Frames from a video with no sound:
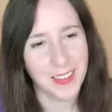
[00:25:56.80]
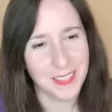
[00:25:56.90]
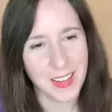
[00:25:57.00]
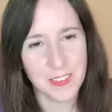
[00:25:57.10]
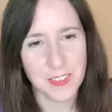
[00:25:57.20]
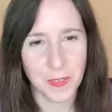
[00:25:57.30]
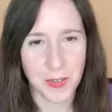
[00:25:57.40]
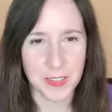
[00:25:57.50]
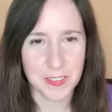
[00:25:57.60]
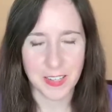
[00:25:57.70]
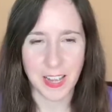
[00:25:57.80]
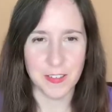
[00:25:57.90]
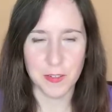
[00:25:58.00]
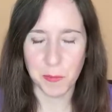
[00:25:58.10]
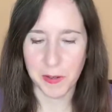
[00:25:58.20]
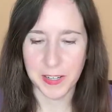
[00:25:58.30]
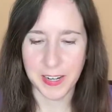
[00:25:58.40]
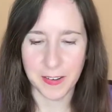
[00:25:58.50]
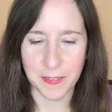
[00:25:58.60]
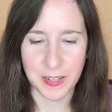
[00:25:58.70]
Thanks, Louise. As you pointed
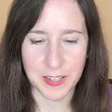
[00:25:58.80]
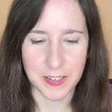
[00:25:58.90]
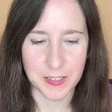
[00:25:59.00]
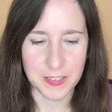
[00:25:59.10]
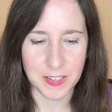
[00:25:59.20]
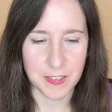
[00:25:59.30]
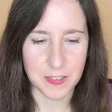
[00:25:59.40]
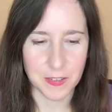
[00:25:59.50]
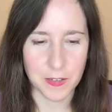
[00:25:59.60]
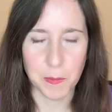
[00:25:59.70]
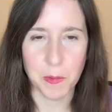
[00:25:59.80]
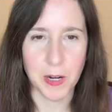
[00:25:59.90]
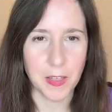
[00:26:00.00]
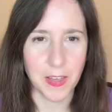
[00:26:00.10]
out, it is easier to break